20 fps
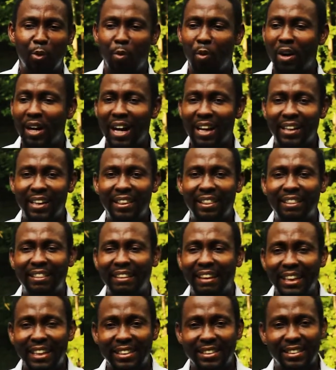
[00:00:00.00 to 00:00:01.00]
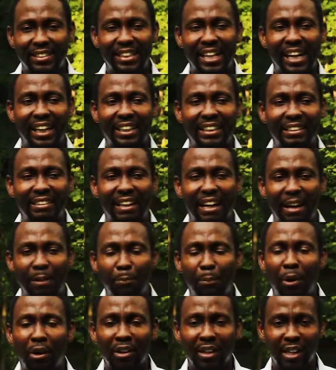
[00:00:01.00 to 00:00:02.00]
What are the things that
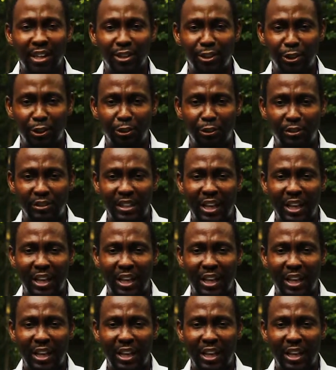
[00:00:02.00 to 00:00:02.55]
bothers you